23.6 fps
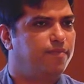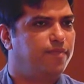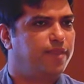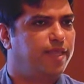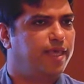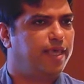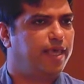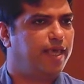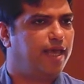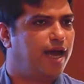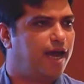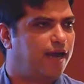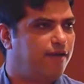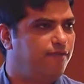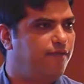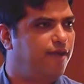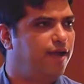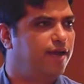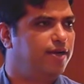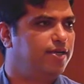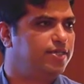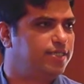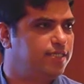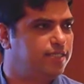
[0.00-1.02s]
the
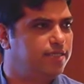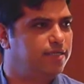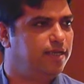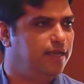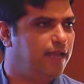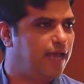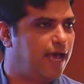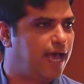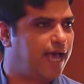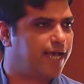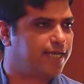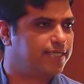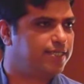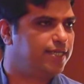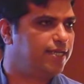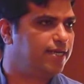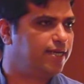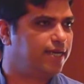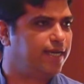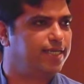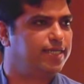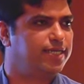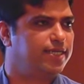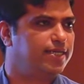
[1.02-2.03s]
hardware
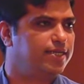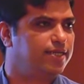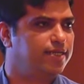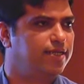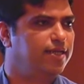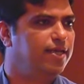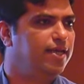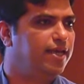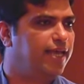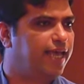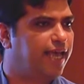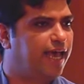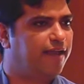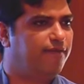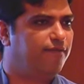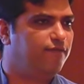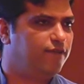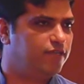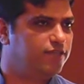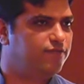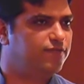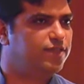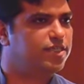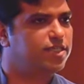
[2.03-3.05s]
accelerated
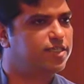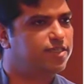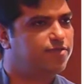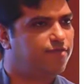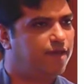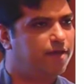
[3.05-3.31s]
canvas, which is